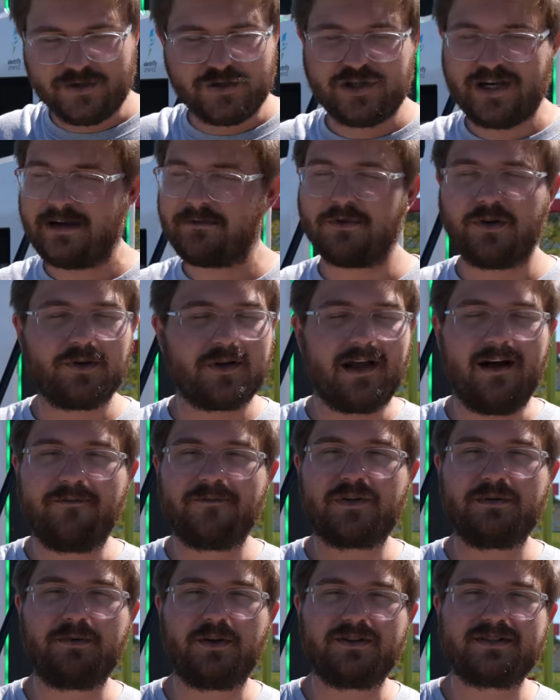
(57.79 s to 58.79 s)
a general
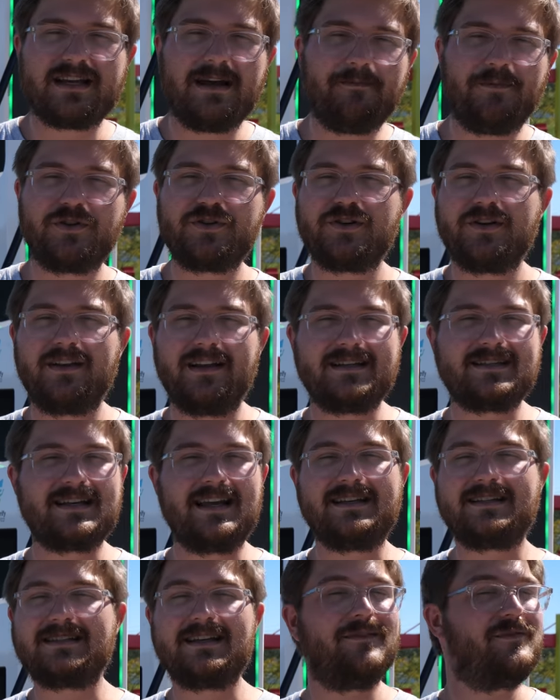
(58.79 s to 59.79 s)
comfortable temperature,
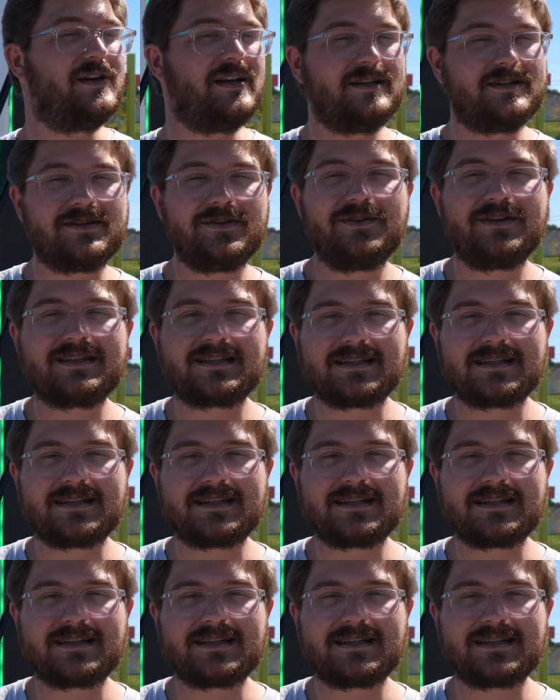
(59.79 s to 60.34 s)
let's say 72 to